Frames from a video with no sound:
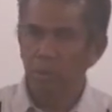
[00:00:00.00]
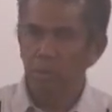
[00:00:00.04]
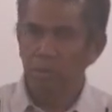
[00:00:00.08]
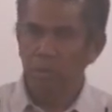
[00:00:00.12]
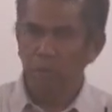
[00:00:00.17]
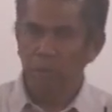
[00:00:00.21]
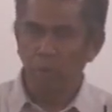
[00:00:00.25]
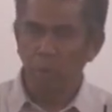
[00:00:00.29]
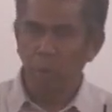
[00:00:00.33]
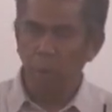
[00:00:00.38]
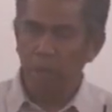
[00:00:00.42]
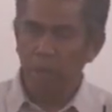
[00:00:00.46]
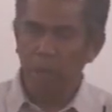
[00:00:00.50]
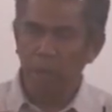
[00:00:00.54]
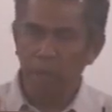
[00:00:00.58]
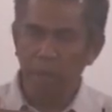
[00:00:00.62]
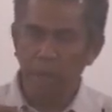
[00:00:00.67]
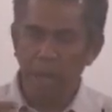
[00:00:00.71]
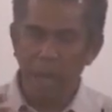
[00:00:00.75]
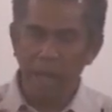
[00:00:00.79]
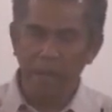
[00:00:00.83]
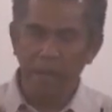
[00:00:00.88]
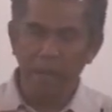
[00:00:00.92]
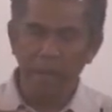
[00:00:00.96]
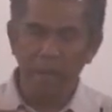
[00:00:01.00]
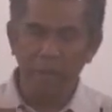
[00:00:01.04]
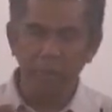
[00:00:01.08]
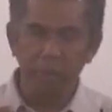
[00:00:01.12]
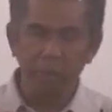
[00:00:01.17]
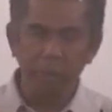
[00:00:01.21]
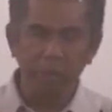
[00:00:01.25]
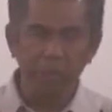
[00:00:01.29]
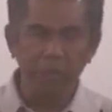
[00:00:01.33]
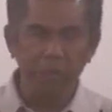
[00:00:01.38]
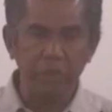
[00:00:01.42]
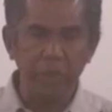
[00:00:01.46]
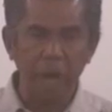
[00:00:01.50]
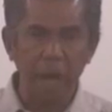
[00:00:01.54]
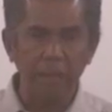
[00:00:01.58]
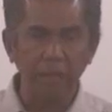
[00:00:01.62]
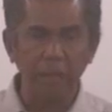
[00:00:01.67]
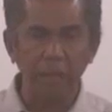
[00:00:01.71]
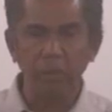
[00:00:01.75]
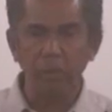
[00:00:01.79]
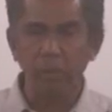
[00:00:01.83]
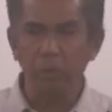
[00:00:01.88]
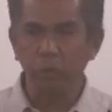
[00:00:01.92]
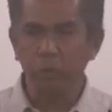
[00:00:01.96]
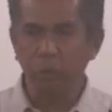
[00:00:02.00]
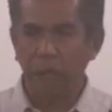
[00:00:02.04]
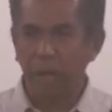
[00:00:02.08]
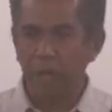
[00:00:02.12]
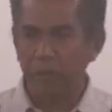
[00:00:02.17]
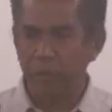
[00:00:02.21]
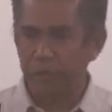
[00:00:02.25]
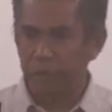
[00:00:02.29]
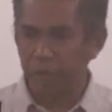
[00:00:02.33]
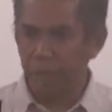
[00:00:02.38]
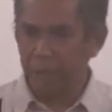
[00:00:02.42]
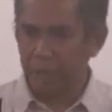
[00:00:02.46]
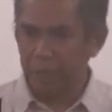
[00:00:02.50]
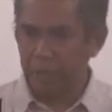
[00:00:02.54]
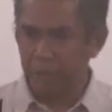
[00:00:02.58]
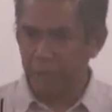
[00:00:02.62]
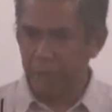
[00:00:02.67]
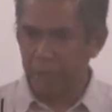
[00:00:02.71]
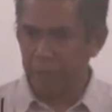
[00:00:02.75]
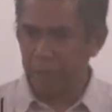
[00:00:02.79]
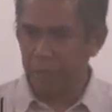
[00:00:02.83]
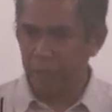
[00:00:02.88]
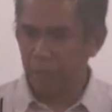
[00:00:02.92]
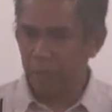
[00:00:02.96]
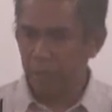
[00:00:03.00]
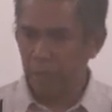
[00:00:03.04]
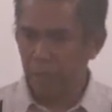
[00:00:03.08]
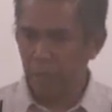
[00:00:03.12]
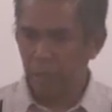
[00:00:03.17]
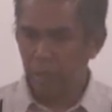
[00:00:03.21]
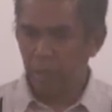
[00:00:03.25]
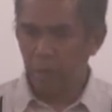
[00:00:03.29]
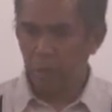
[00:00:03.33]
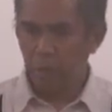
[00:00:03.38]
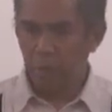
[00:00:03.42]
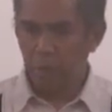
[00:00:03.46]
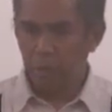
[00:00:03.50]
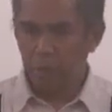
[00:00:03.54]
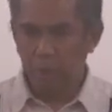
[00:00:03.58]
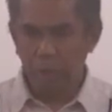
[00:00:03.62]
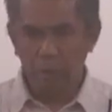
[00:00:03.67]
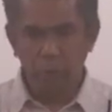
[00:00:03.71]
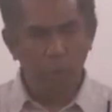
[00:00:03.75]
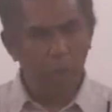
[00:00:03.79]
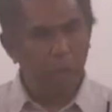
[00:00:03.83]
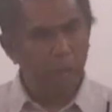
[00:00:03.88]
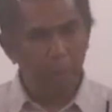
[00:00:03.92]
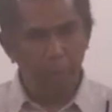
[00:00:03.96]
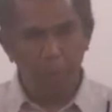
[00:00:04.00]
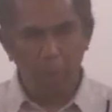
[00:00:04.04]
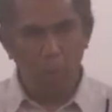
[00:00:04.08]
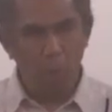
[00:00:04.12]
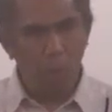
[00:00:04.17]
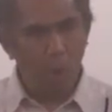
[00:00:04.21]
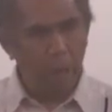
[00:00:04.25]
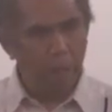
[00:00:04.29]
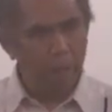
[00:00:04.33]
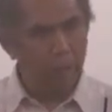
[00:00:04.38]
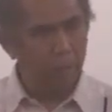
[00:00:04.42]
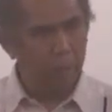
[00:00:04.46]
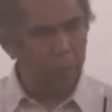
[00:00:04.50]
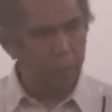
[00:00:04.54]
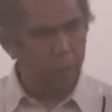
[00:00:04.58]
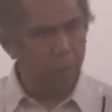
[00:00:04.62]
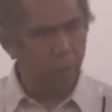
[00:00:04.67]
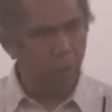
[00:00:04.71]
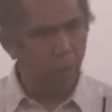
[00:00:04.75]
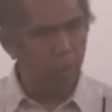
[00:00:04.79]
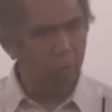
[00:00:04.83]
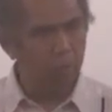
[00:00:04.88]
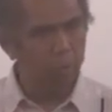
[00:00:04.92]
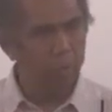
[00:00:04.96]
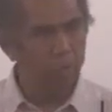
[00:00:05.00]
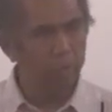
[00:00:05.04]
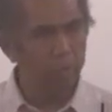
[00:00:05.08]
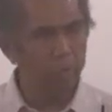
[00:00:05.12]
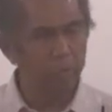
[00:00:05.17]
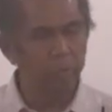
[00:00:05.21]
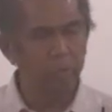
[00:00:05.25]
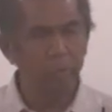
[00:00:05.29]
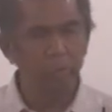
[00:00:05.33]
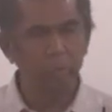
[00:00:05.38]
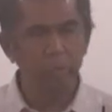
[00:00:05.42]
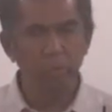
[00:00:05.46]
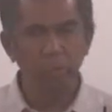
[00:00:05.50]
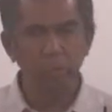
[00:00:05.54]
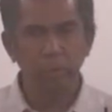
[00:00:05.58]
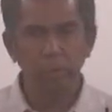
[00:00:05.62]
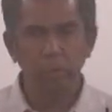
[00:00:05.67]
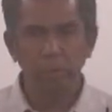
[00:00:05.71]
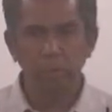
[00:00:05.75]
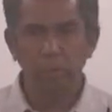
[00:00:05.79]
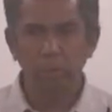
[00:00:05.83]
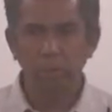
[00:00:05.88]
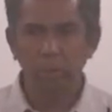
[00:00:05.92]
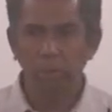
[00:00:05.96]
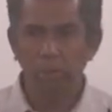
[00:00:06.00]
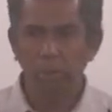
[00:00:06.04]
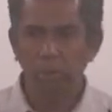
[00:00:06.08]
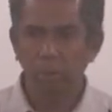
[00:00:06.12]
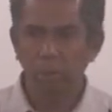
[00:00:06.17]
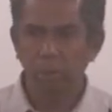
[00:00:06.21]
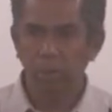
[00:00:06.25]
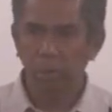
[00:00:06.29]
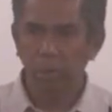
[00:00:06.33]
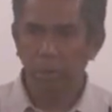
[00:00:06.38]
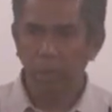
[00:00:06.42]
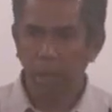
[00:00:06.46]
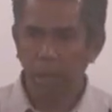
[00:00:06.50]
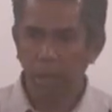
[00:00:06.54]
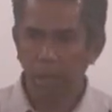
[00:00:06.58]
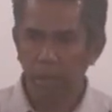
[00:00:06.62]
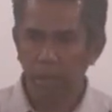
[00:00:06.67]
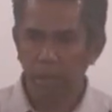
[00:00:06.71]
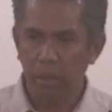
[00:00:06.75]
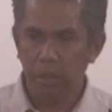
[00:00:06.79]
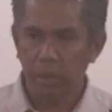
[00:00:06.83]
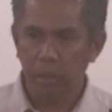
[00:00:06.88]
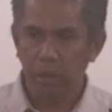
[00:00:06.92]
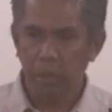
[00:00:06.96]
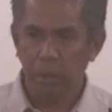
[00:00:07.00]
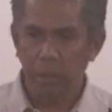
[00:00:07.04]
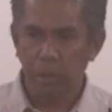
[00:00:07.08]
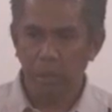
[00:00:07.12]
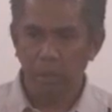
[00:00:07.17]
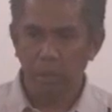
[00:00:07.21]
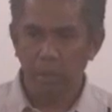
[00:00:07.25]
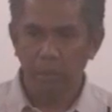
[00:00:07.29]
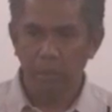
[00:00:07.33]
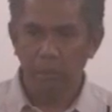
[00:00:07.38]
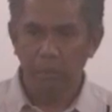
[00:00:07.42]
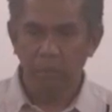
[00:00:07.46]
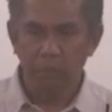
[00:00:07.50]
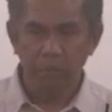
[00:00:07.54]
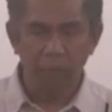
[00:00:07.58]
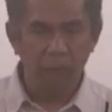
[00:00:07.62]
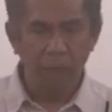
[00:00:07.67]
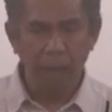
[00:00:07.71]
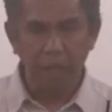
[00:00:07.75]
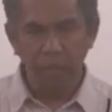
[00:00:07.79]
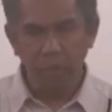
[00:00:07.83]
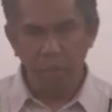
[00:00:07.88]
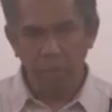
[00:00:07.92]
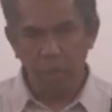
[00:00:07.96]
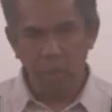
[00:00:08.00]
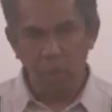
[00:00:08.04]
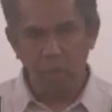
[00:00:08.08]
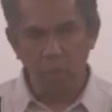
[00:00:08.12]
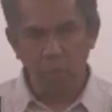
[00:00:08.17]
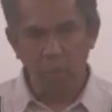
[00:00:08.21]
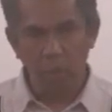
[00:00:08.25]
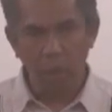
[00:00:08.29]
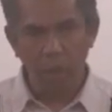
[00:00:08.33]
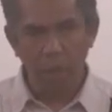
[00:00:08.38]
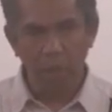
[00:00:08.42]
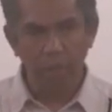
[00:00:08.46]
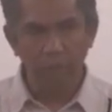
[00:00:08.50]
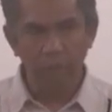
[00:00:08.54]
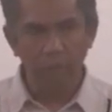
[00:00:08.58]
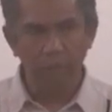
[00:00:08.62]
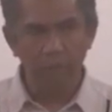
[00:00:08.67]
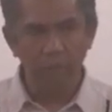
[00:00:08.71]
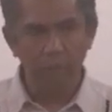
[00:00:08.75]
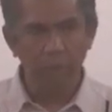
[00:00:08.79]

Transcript: That's why the RSB decided to translate that you need to have a wife of your own. Okay? Find your own wife.